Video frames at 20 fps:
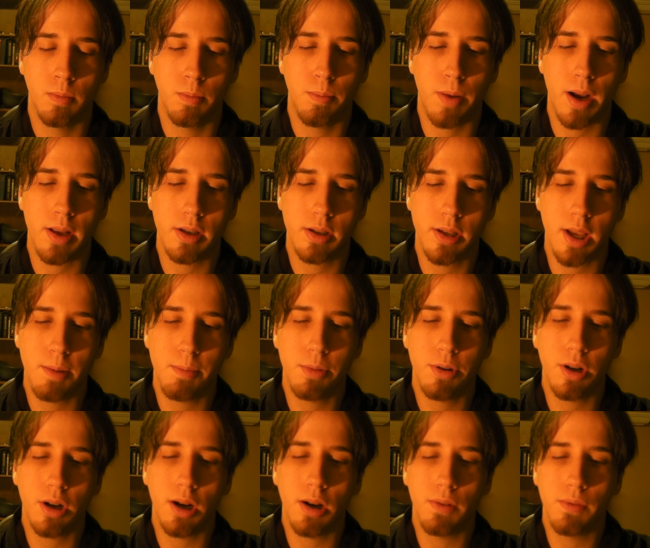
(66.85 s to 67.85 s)
By
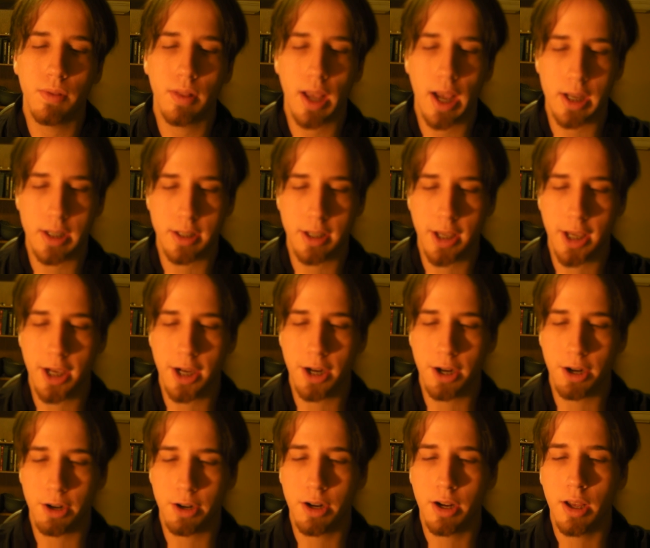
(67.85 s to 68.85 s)
December of last
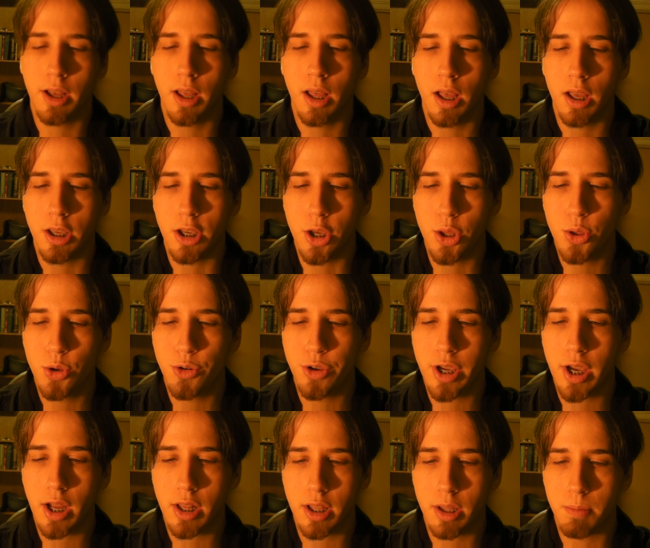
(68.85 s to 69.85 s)
year, U3
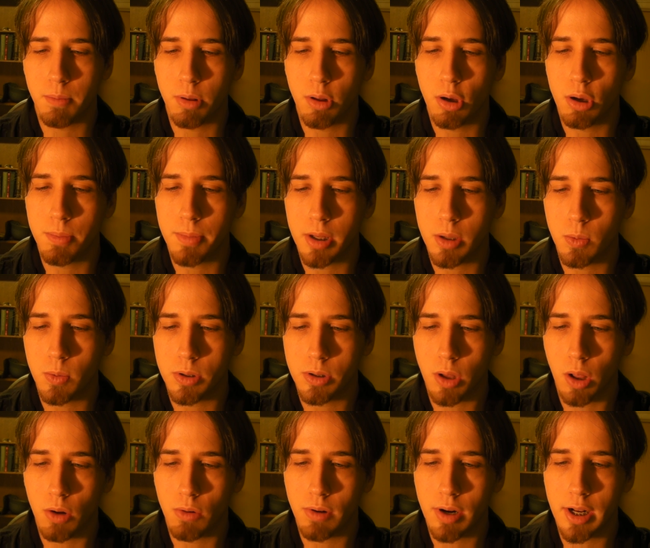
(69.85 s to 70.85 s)
unemployment was
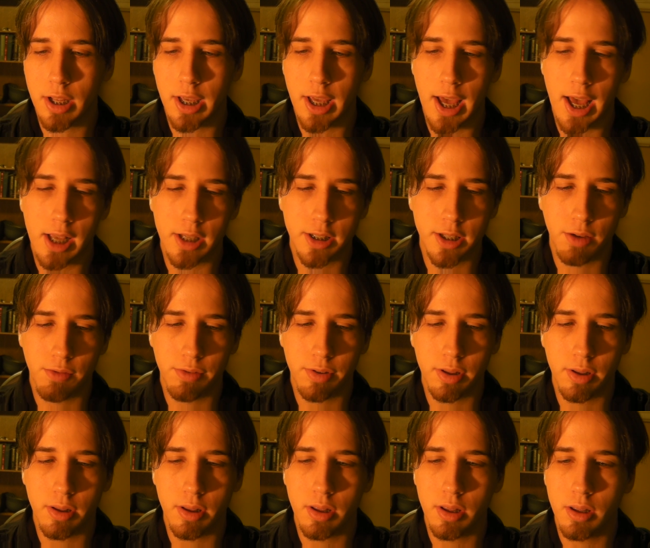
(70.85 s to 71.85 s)
already at
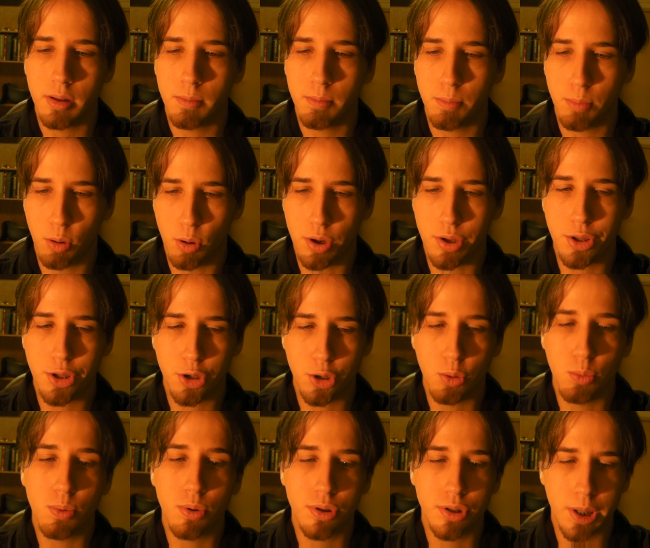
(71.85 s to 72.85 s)

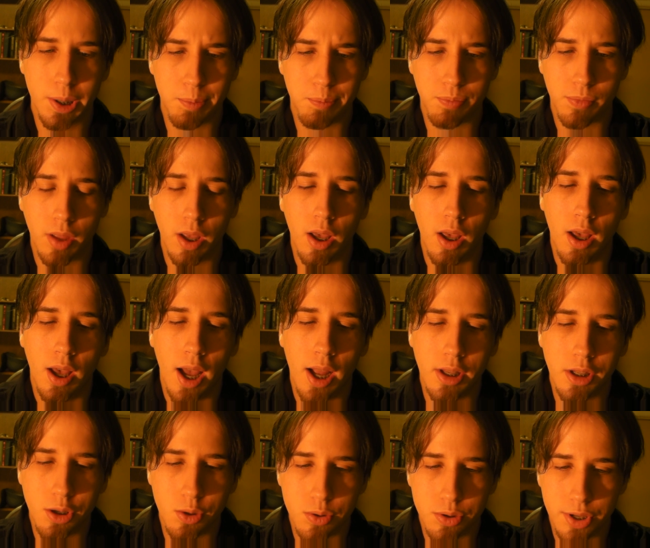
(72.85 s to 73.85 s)
7.2%,
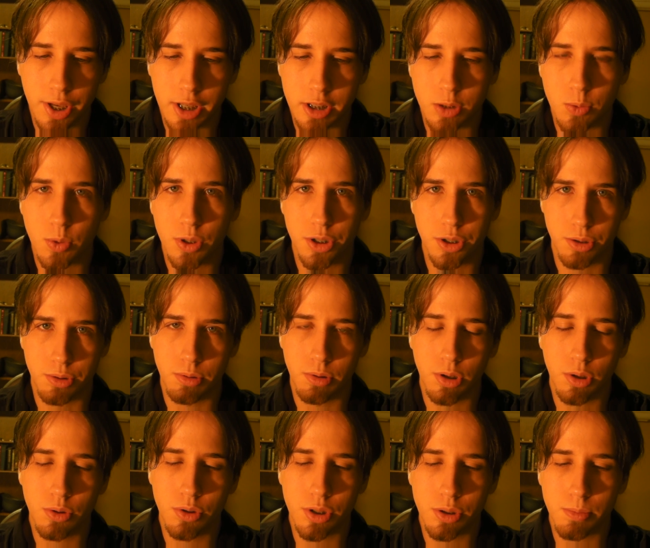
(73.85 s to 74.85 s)
and U6, which
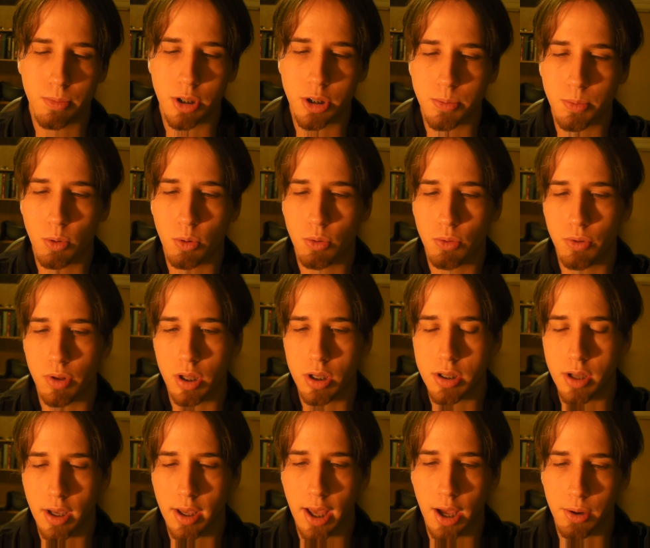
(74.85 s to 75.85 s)
uses much more
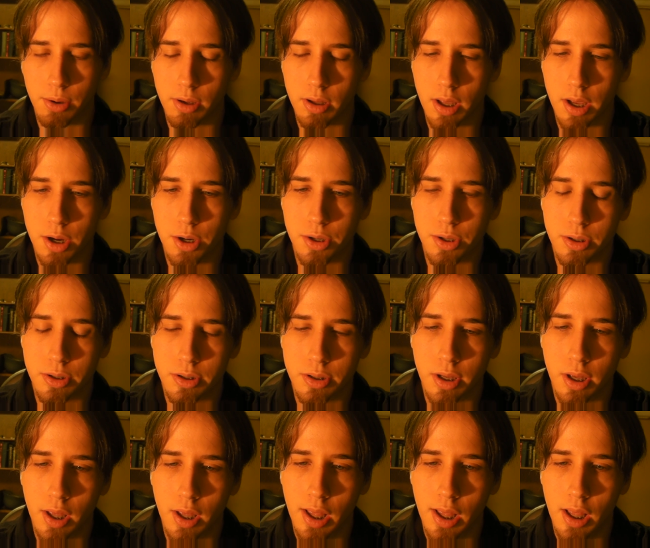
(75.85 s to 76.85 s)
realistic calculations,
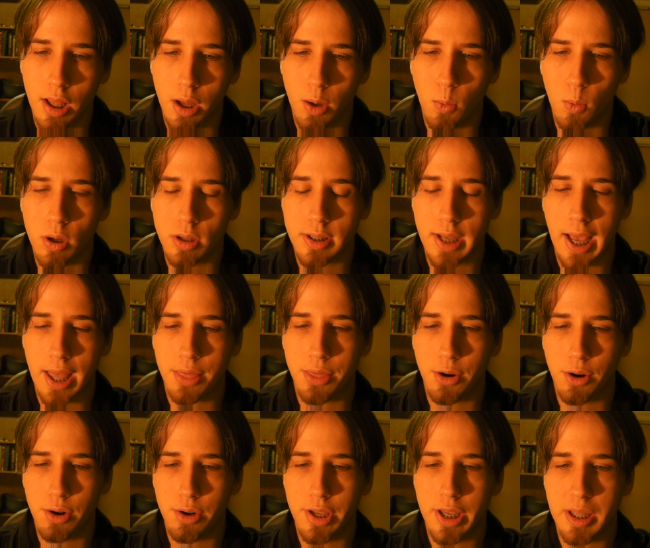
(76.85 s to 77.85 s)
was at
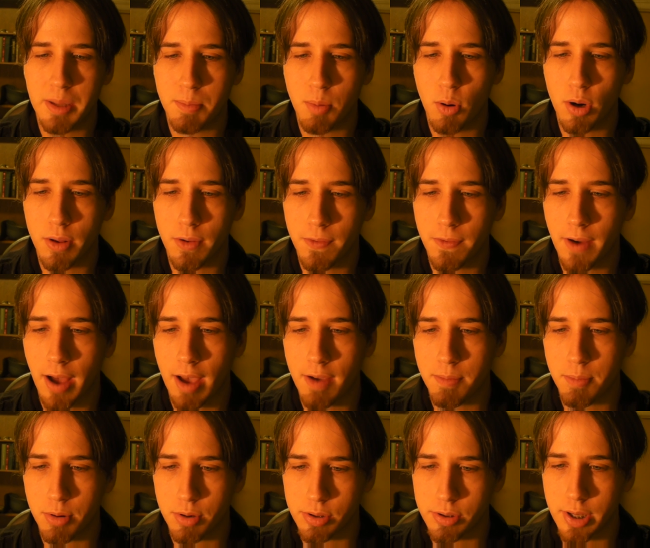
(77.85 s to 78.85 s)

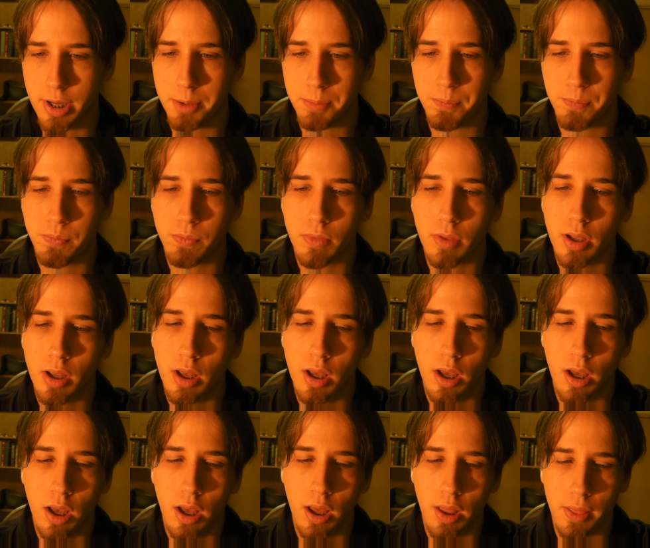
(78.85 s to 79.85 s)
13.5%.
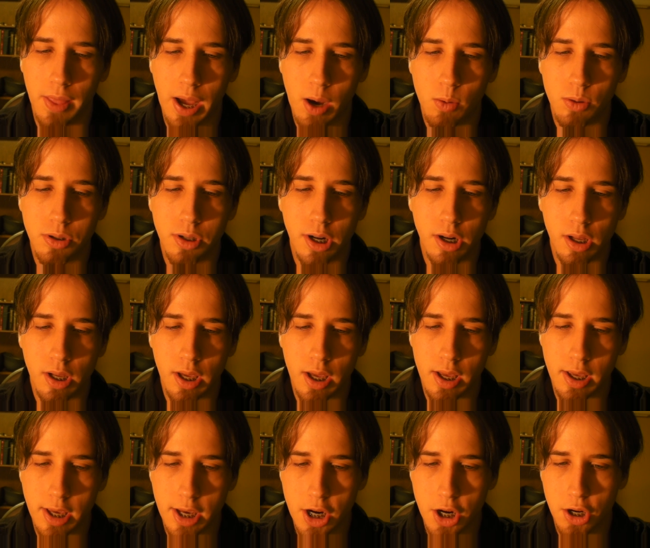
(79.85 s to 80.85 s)
That was nearly a
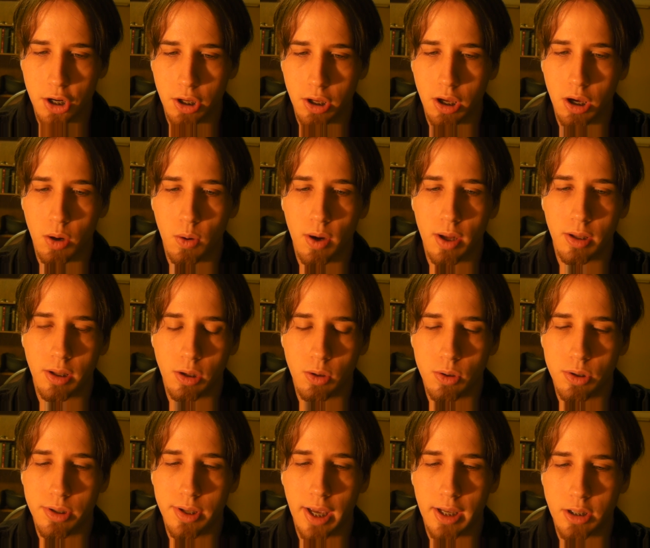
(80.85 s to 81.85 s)
year ago, and
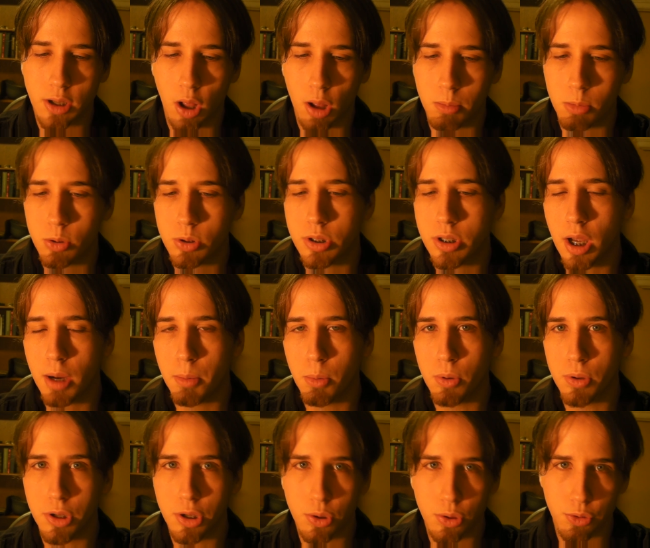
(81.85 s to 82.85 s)
U6 almost
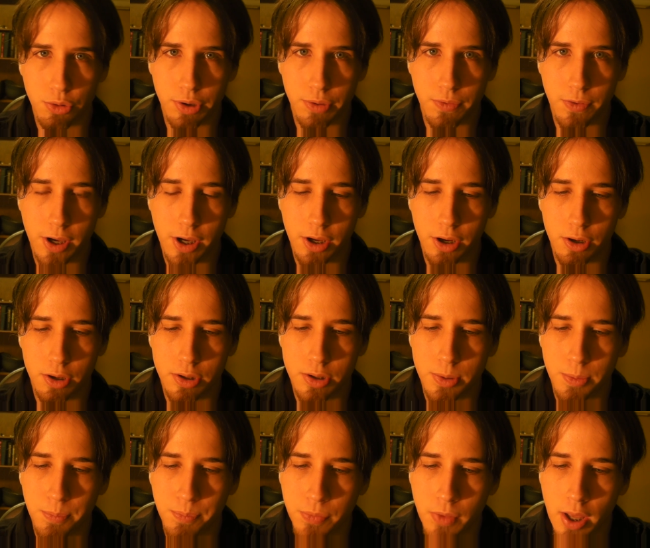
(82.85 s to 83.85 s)
doubled U3 figures.
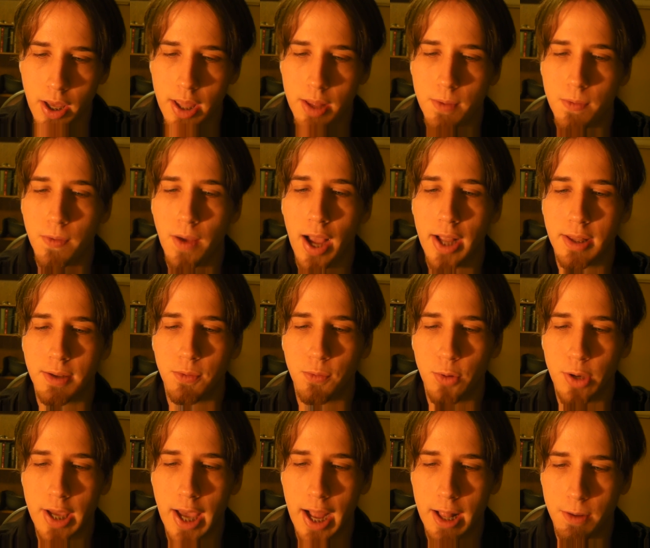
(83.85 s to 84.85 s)
In fact, if
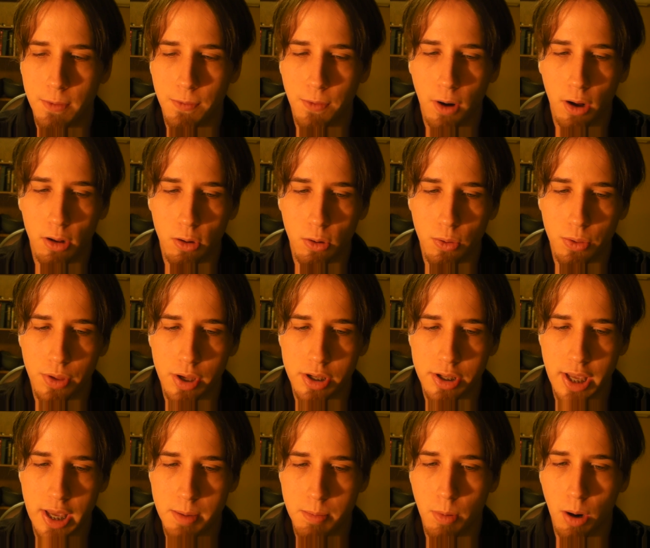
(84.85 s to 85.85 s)
we had followed the
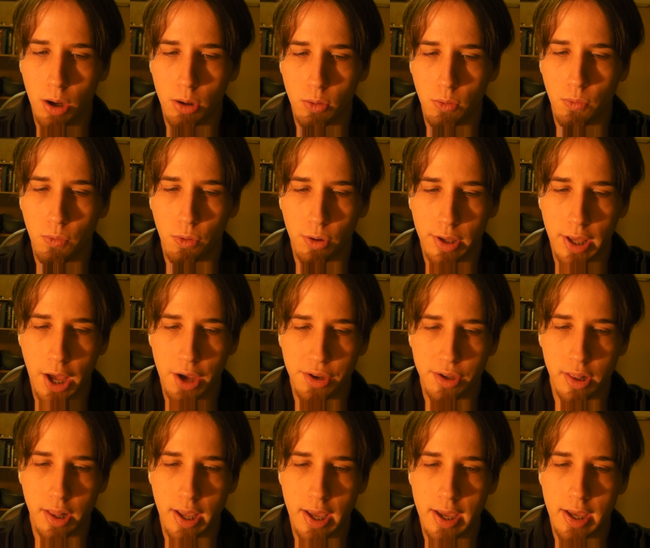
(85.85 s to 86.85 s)
same model for
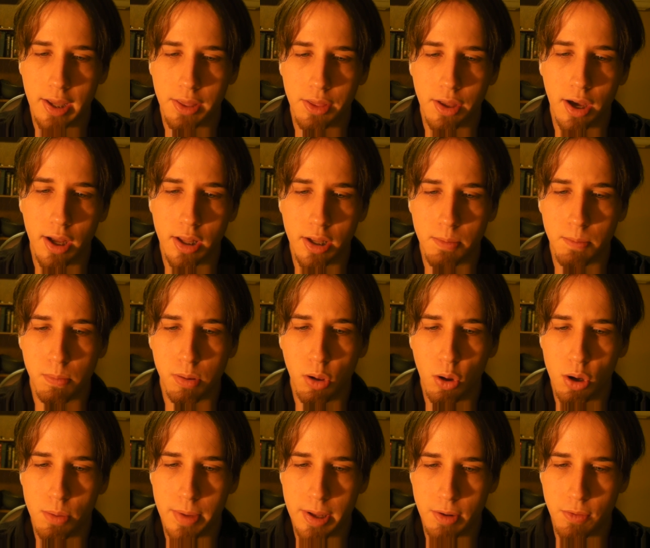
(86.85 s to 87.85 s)
calculating the
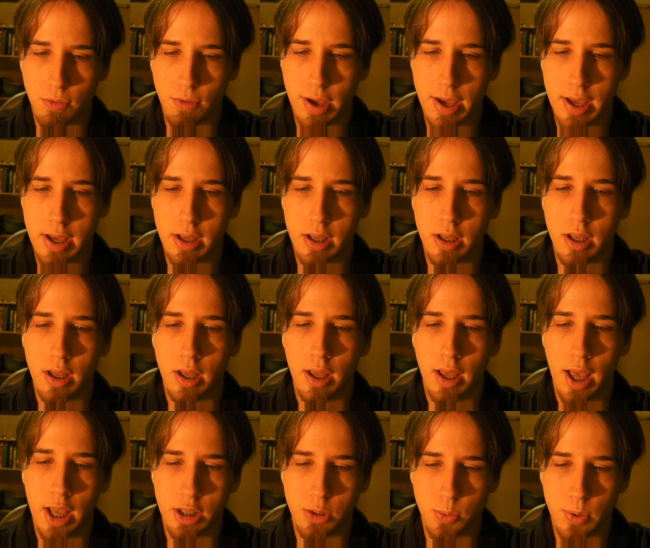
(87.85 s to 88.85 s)
unemployment rate
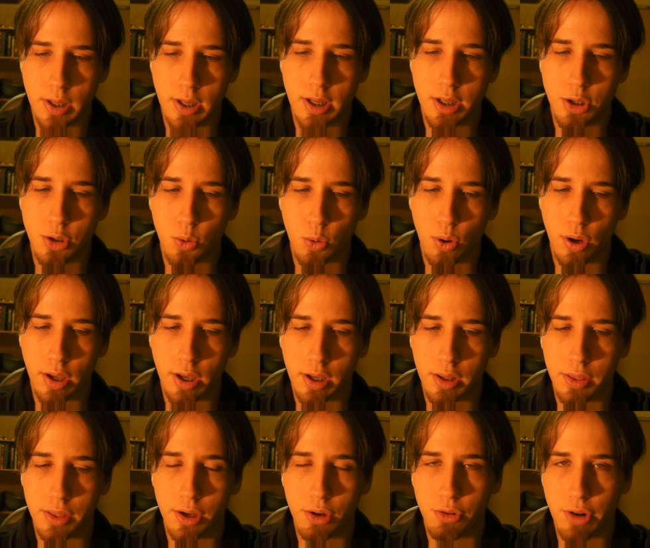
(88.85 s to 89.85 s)
as we did
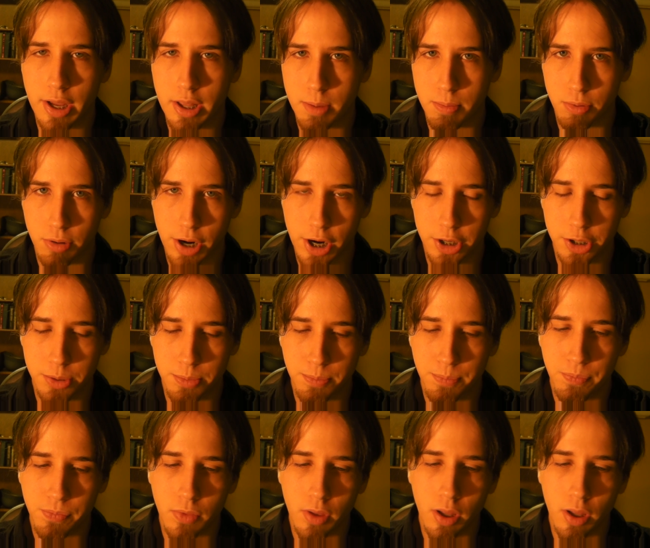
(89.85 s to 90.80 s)
during the Great Depression,